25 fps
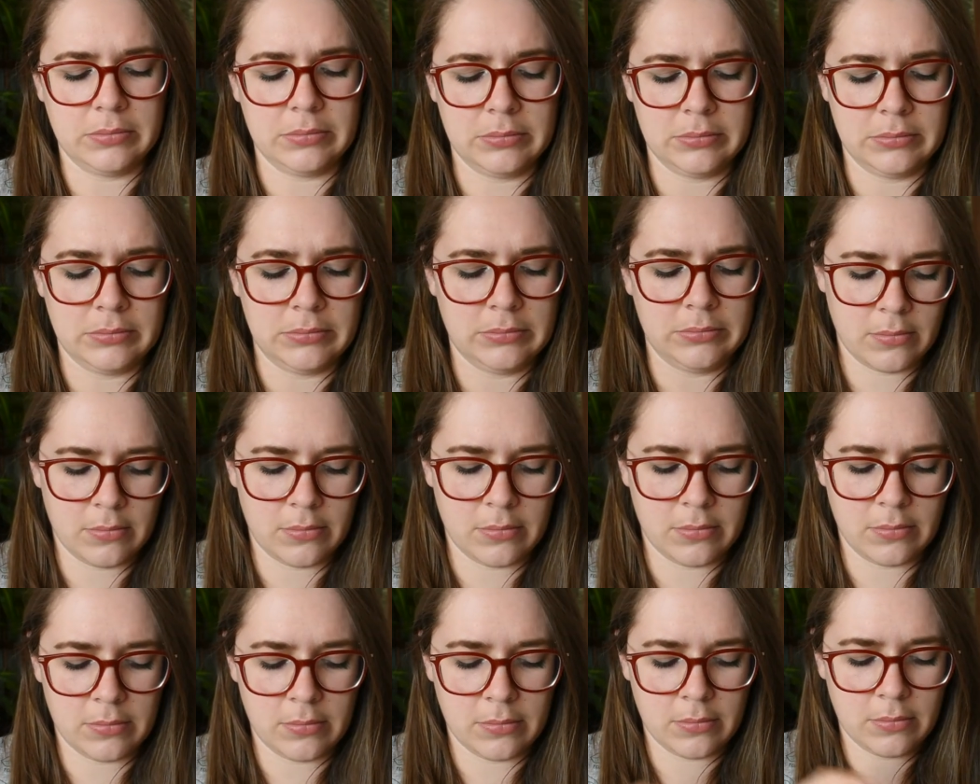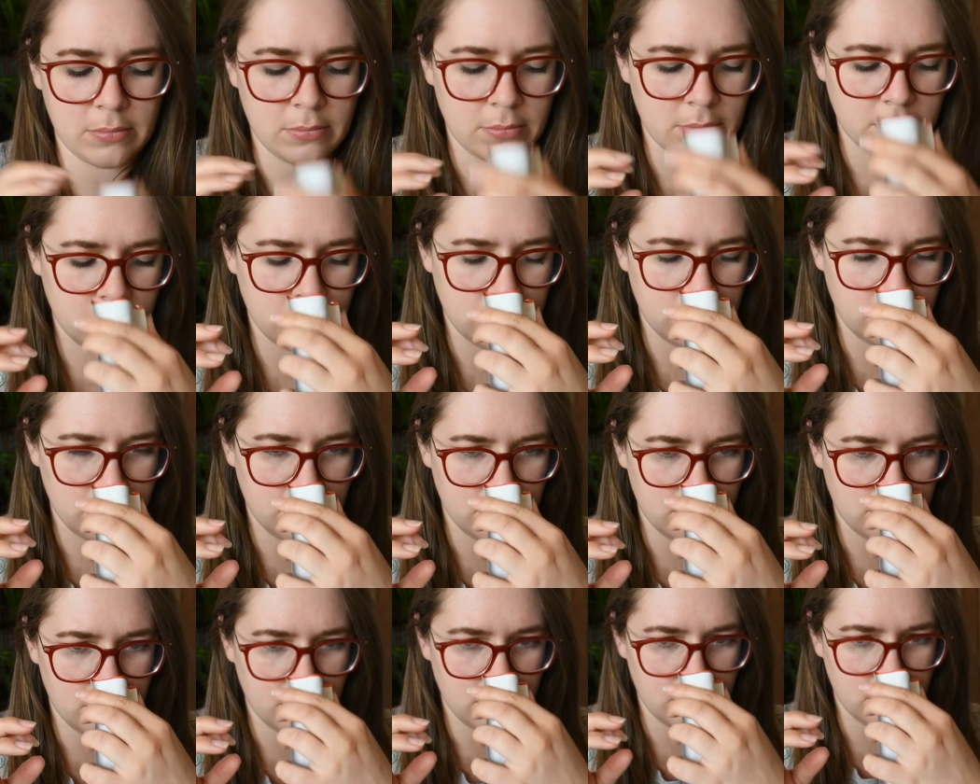
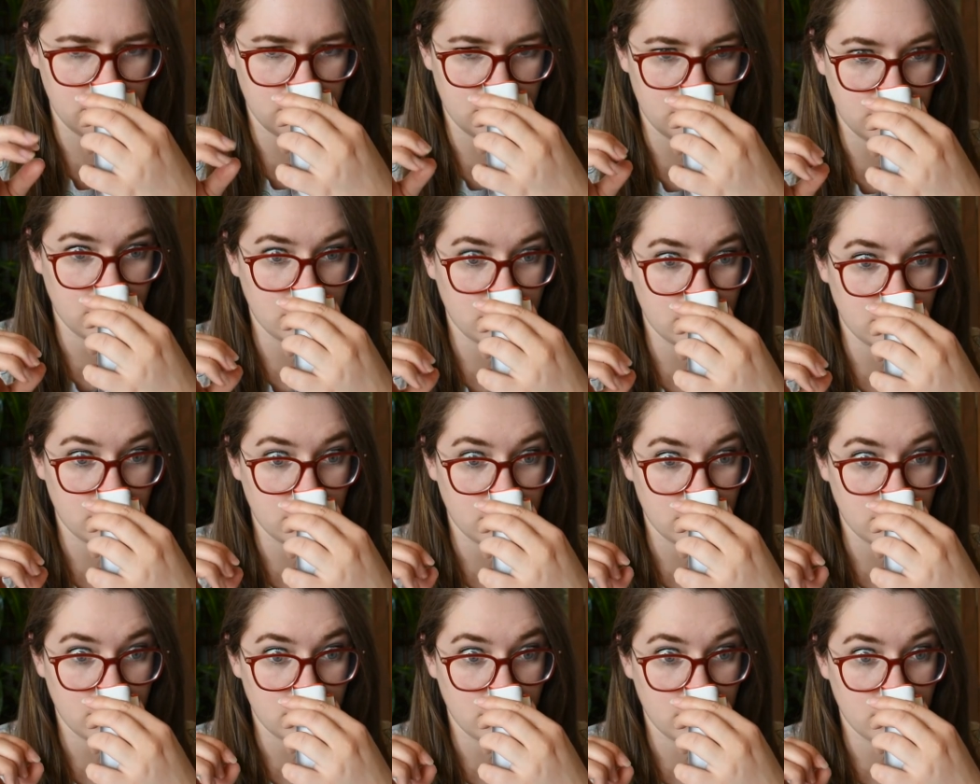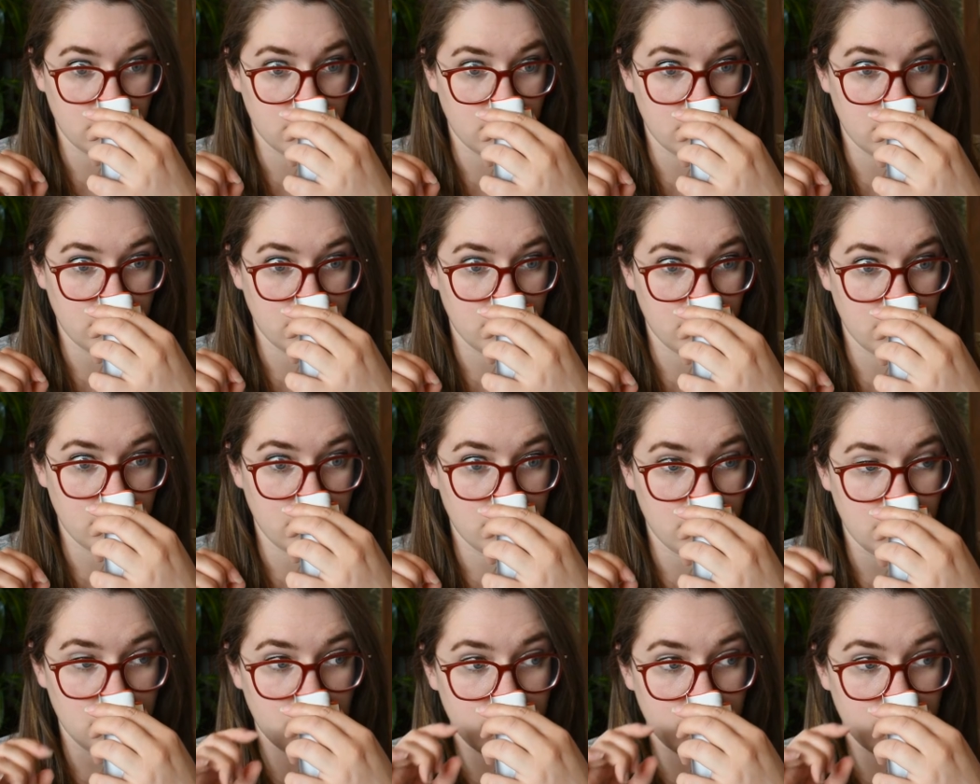No one is speaking in this clip.